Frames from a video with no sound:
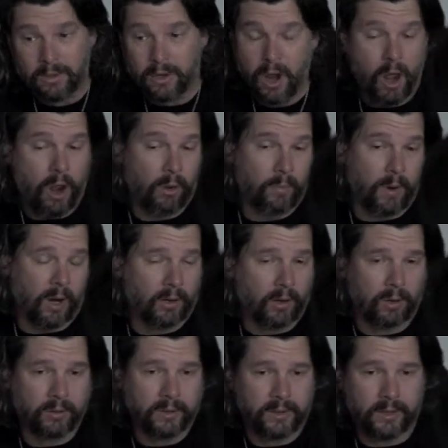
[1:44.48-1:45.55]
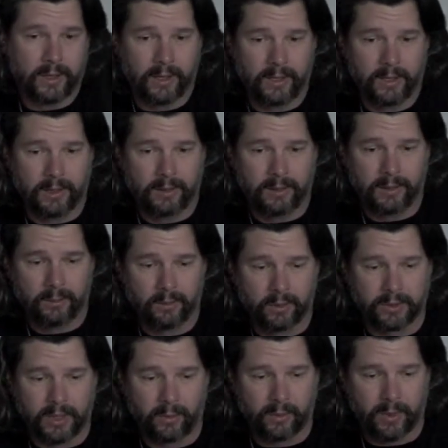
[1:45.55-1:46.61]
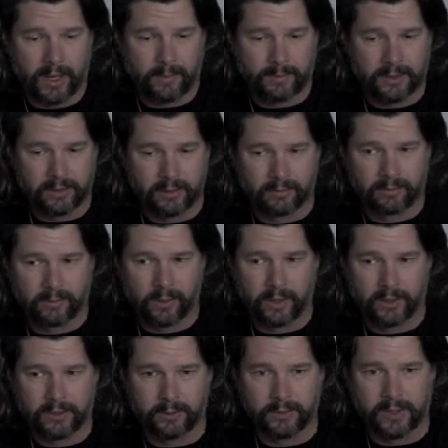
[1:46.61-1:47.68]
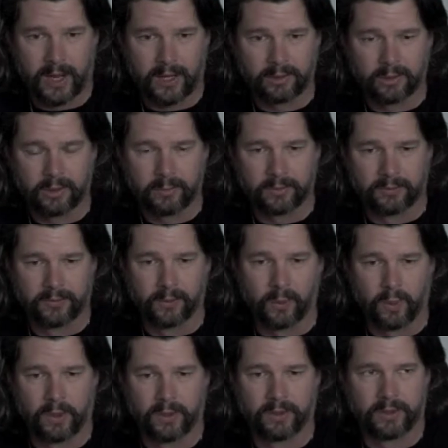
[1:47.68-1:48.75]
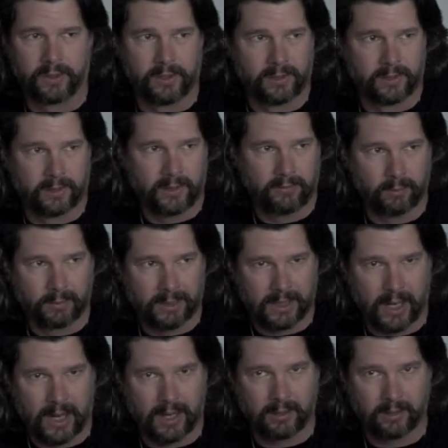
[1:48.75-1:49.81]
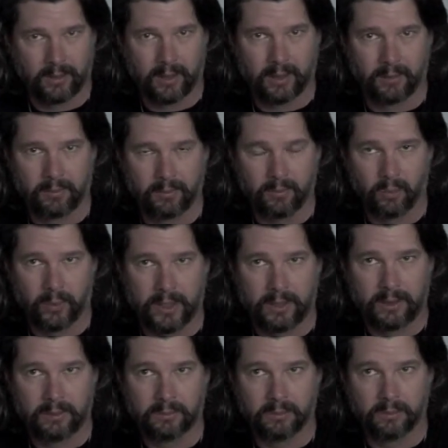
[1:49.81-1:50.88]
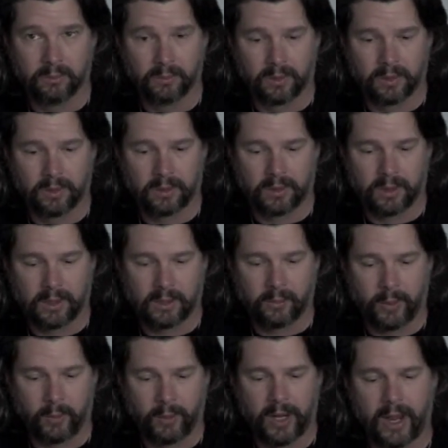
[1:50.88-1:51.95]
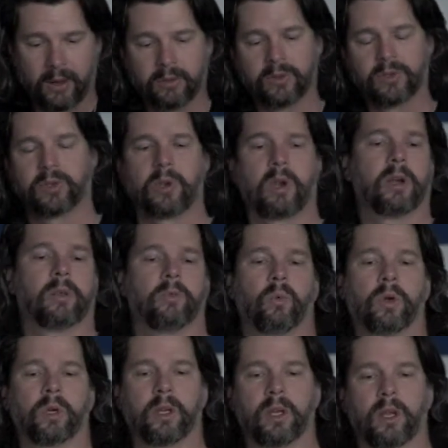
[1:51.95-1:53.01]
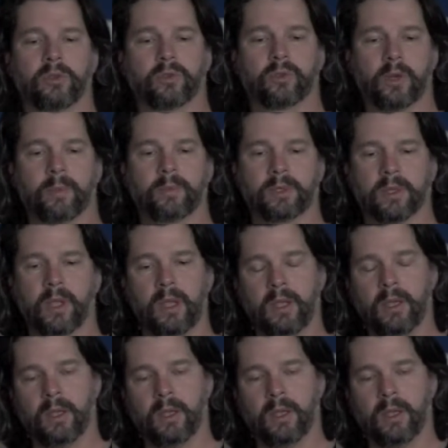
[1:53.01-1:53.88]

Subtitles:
No, Mark only, he wrote that one episode for us. It was actually before the season even began. We went out and started working on scripts